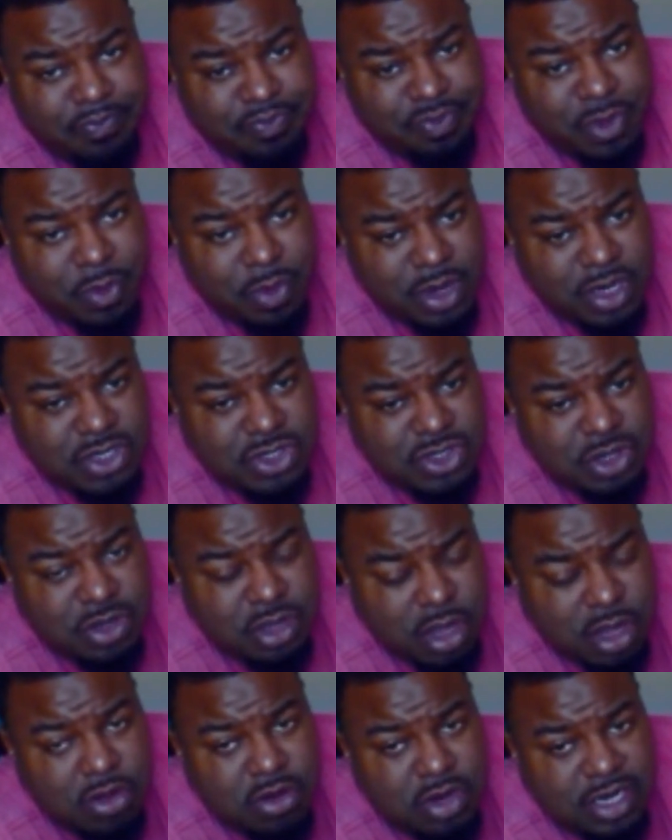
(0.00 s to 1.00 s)
What is your
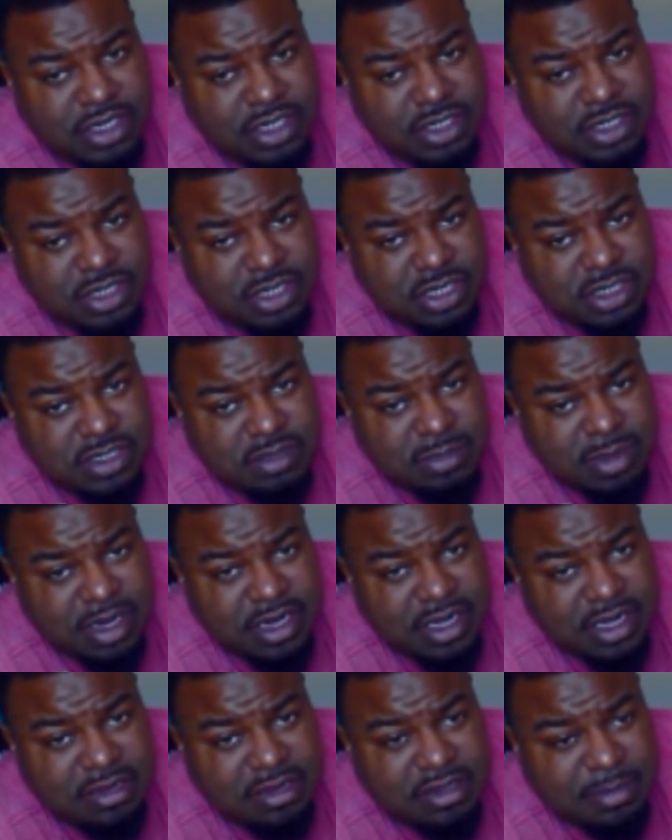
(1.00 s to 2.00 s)
code? I need to get some money
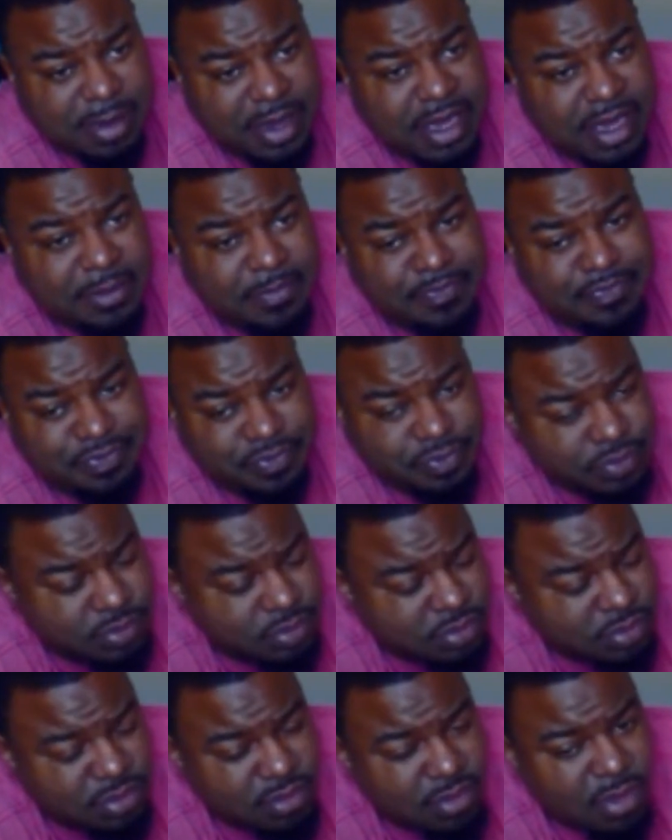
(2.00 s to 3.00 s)
out the bank.
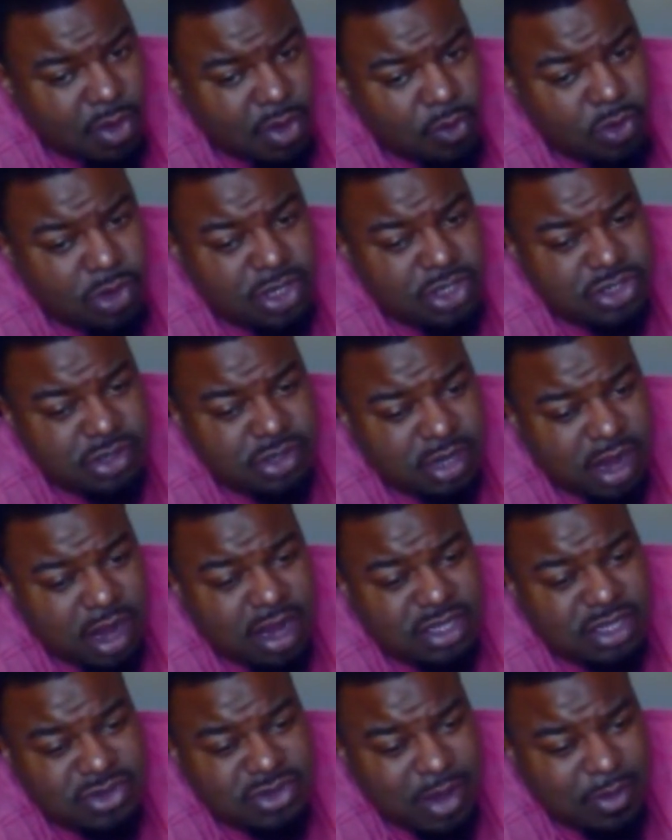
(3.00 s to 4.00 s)
What is your card?
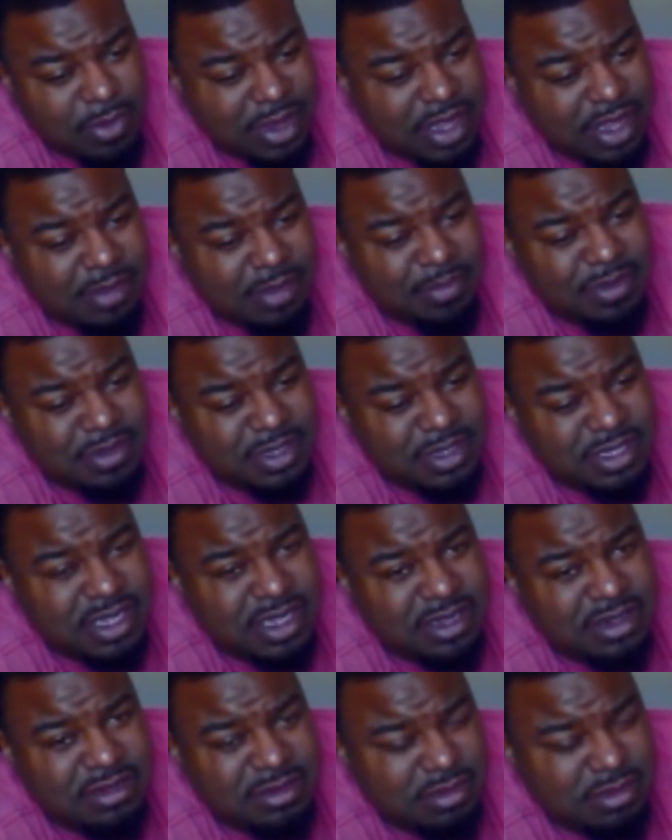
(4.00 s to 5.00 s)
And so I wake up and
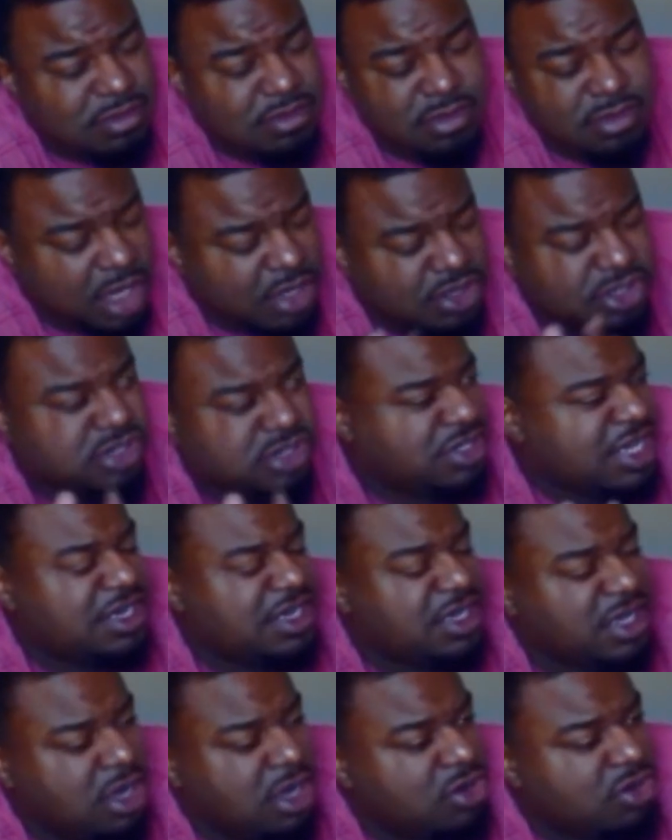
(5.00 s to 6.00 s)
said, not say the
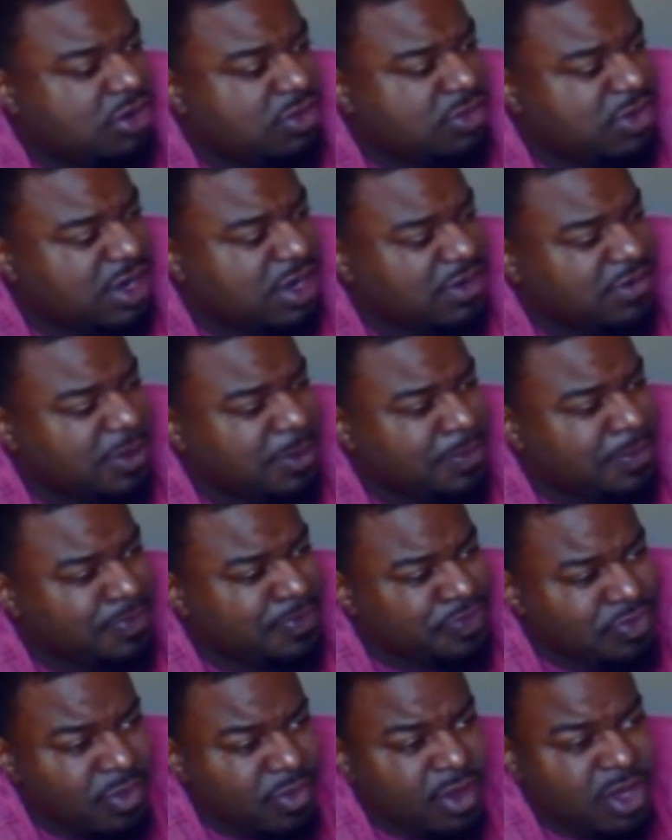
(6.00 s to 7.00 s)
code or whatever.
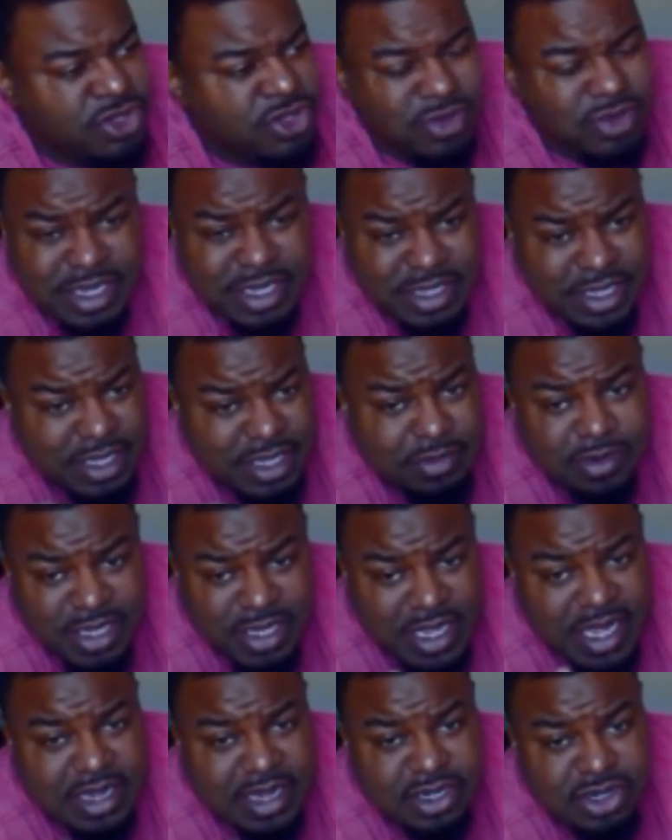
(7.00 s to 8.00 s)
So he did what he
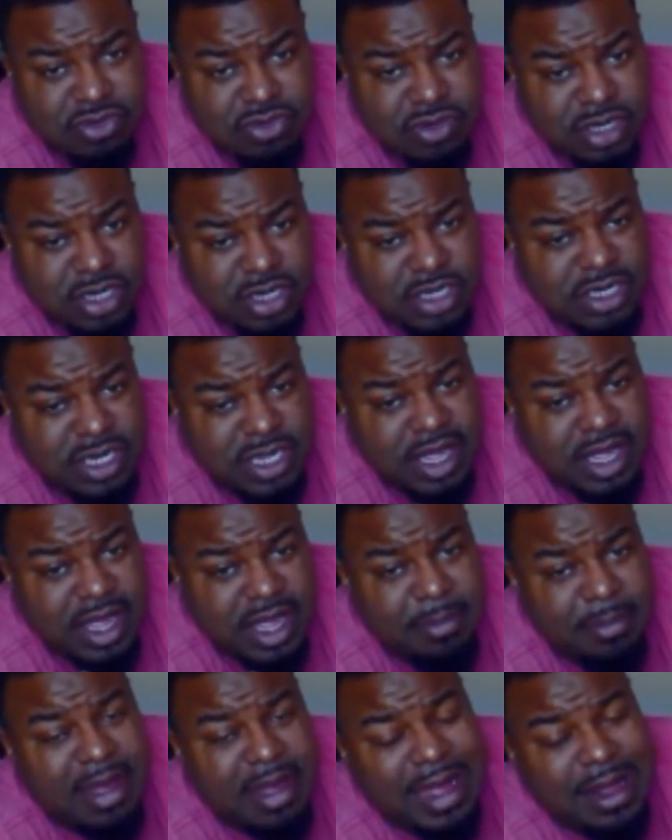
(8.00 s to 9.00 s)
had to do, and then he
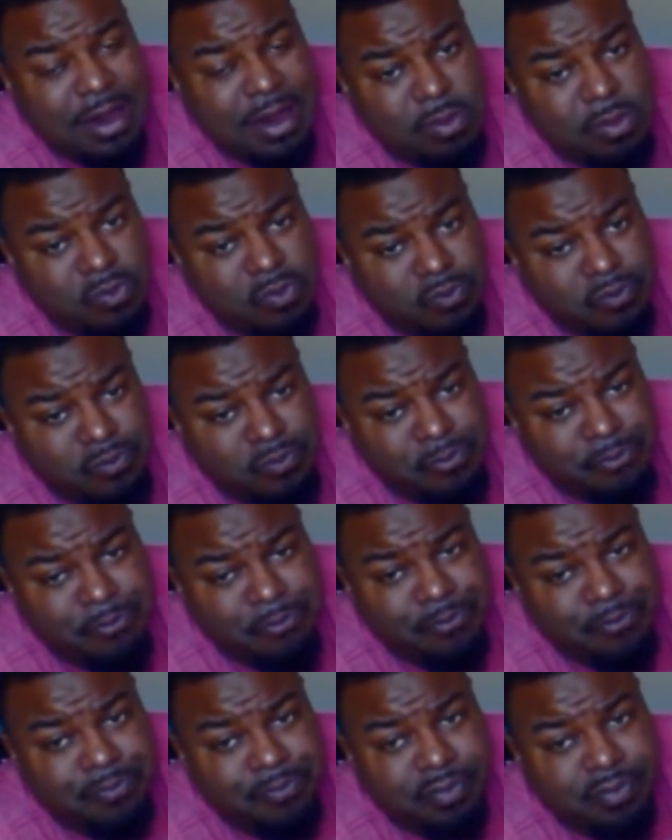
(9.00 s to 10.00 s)
came back.
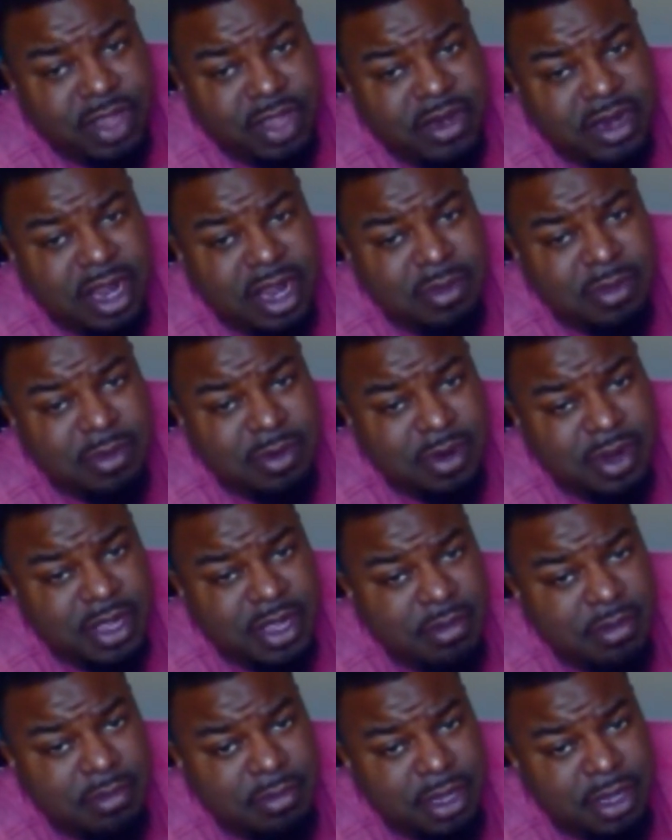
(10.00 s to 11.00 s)
And I remember
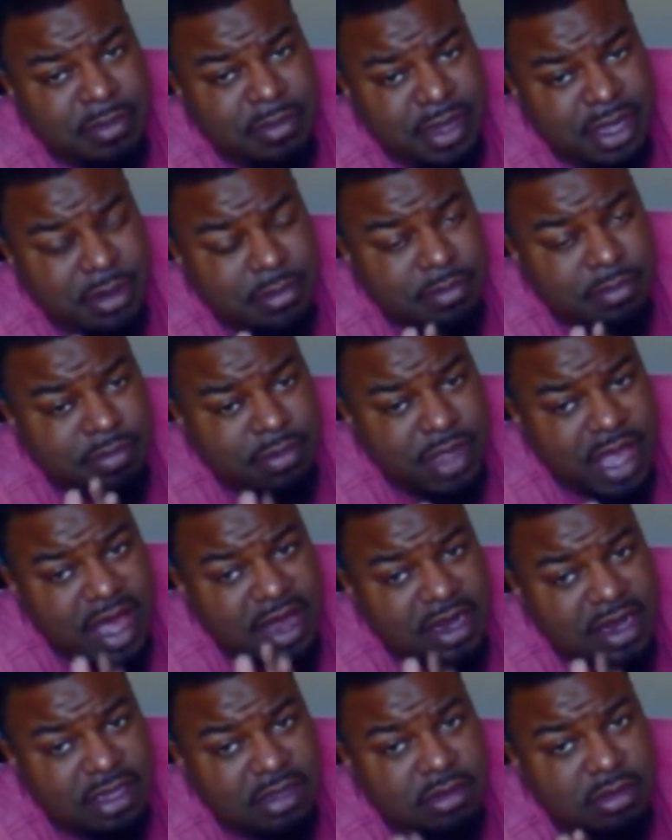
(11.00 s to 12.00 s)
him, me being
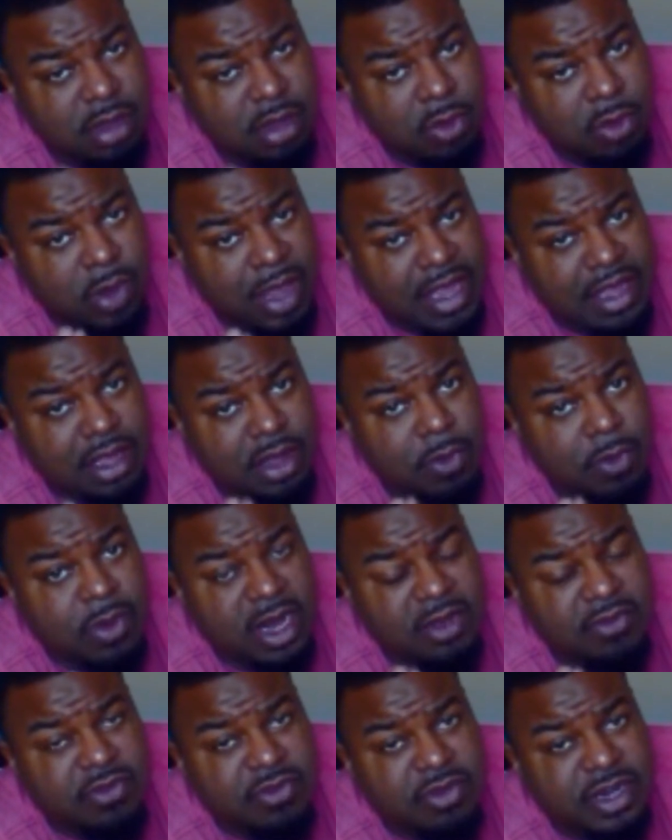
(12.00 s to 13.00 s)
kind of awake or
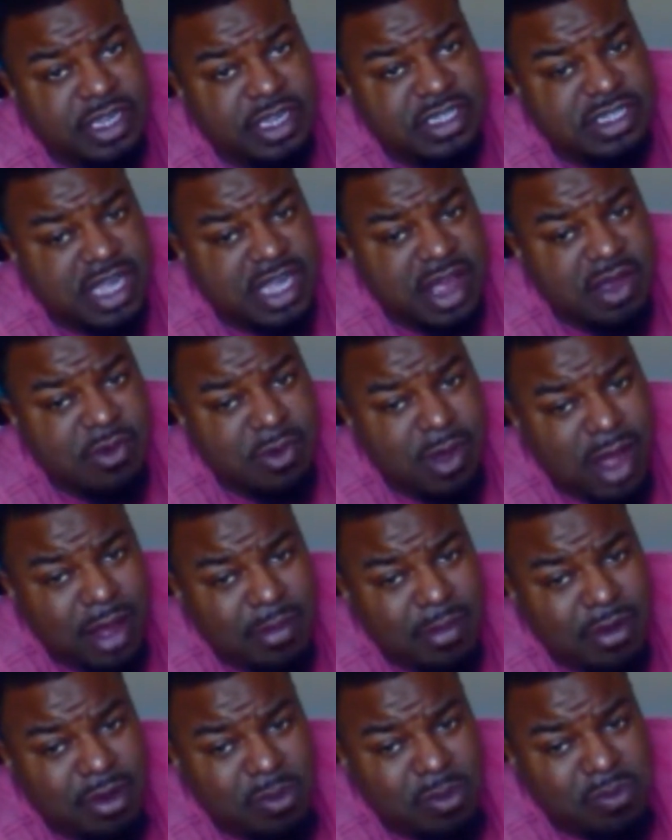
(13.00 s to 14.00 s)
whatever, and he said, "Robert,